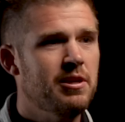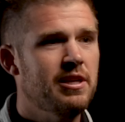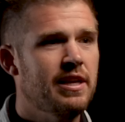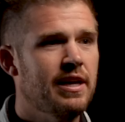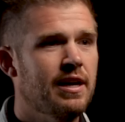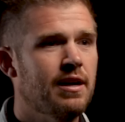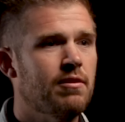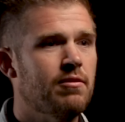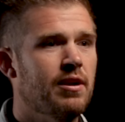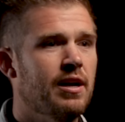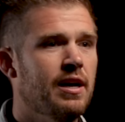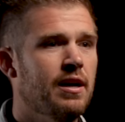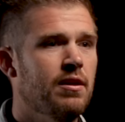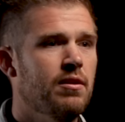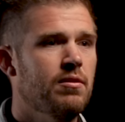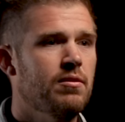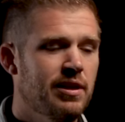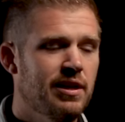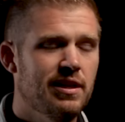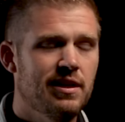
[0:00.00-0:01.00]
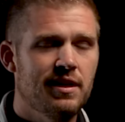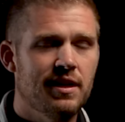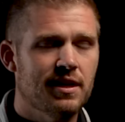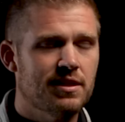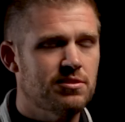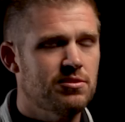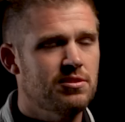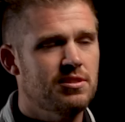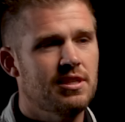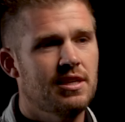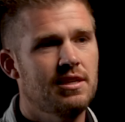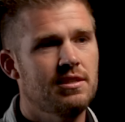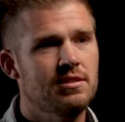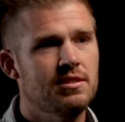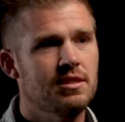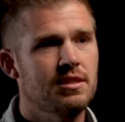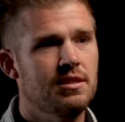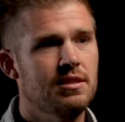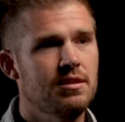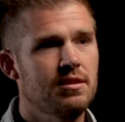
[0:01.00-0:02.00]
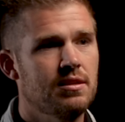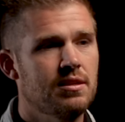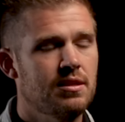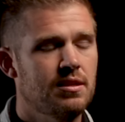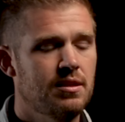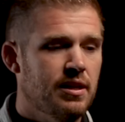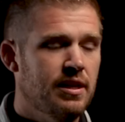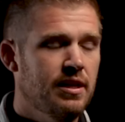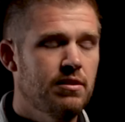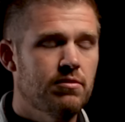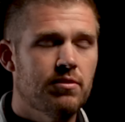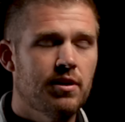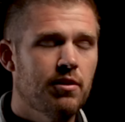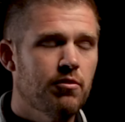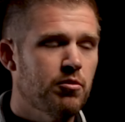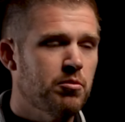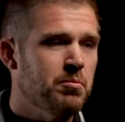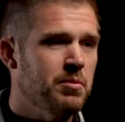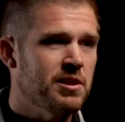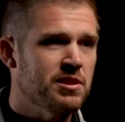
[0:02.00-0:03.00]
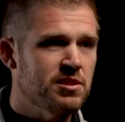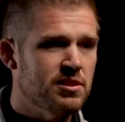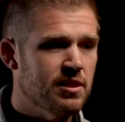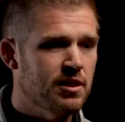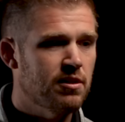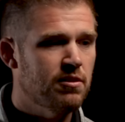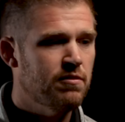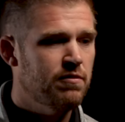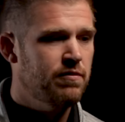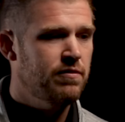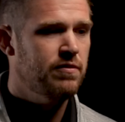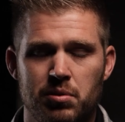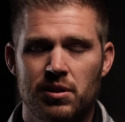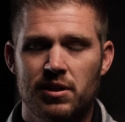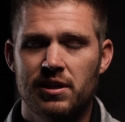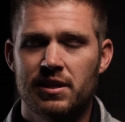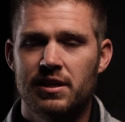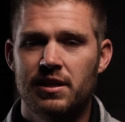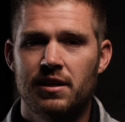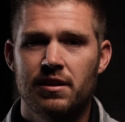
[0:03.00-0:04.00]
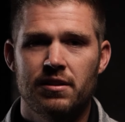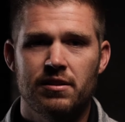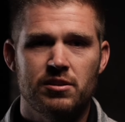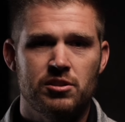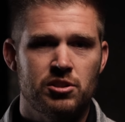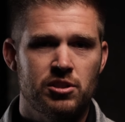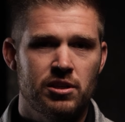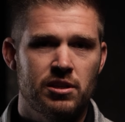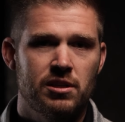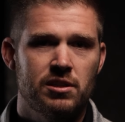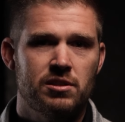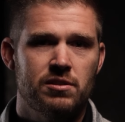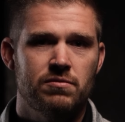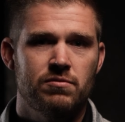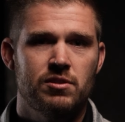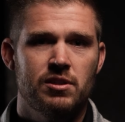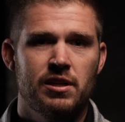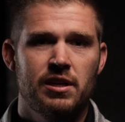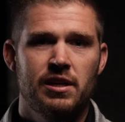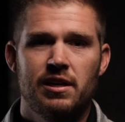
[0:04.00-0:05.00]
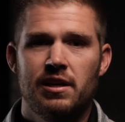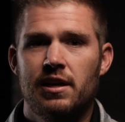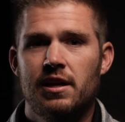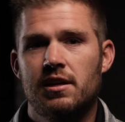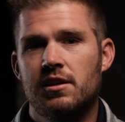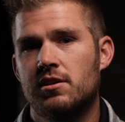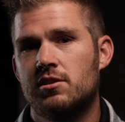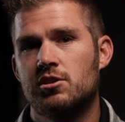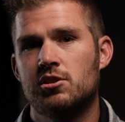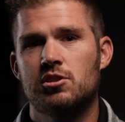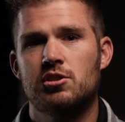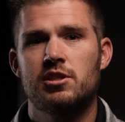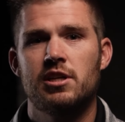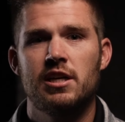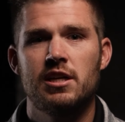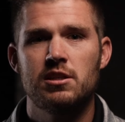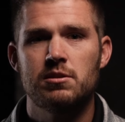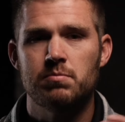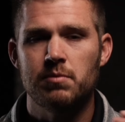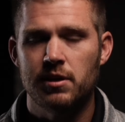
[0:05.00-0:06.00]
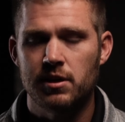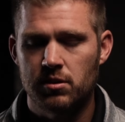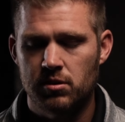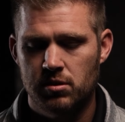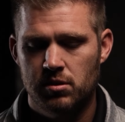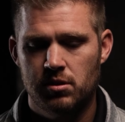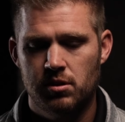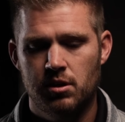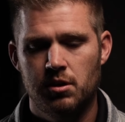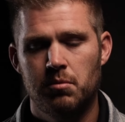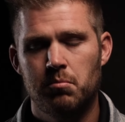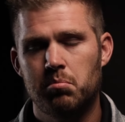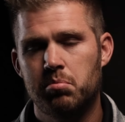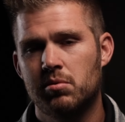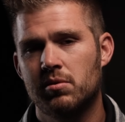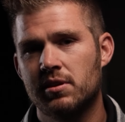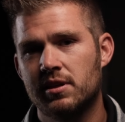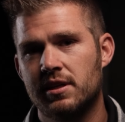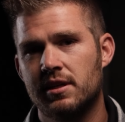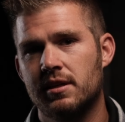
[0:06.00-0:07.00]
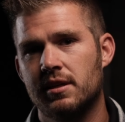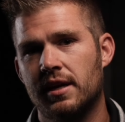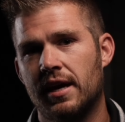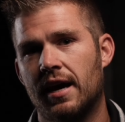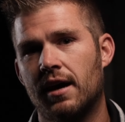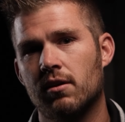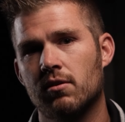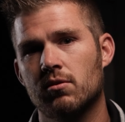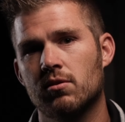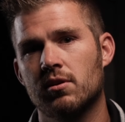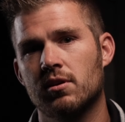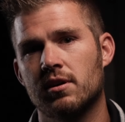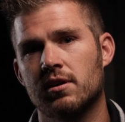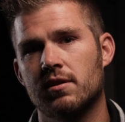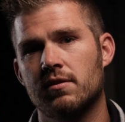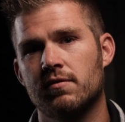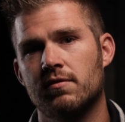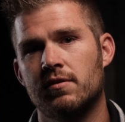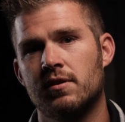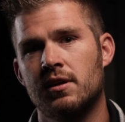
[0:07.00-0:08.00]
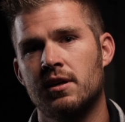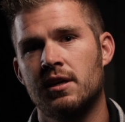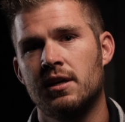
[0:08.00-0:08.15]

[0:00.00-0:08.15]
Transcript: my day out right, getting exercise in, getting right with myself, plugging in at the church, it just changed my complete outlook of